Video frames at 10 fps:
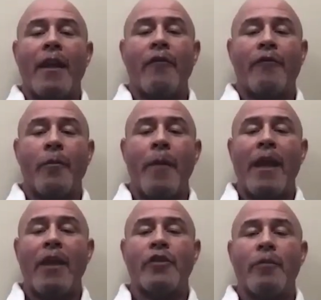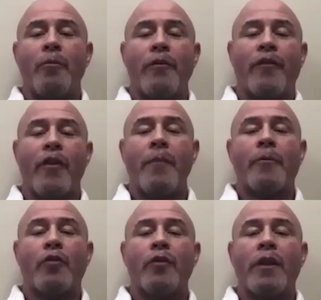information, but for them
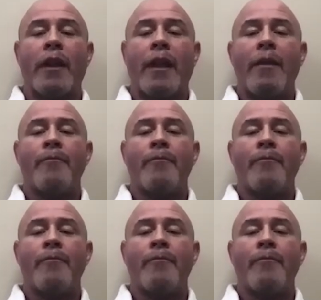to really